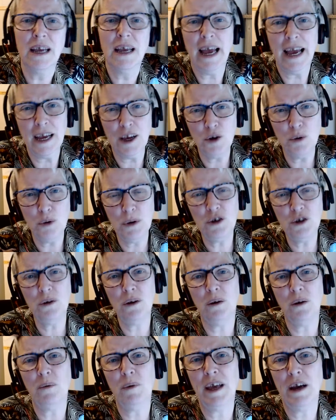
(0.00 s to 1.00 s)
How do we do
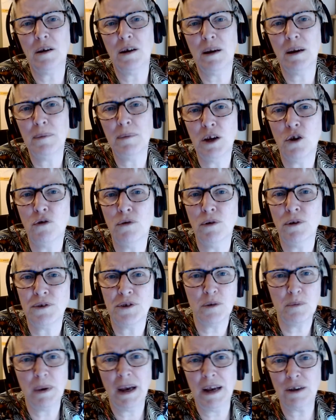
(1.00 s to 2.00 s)
it without coming across
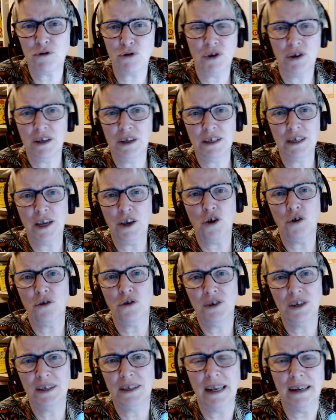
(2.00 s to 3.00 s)
as patronizing and
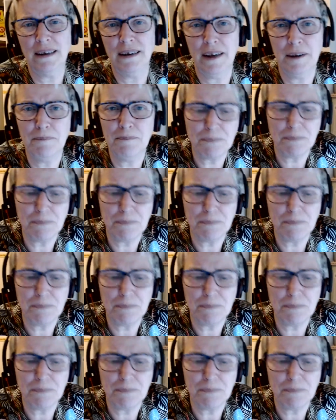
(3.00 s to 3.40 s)
condescending?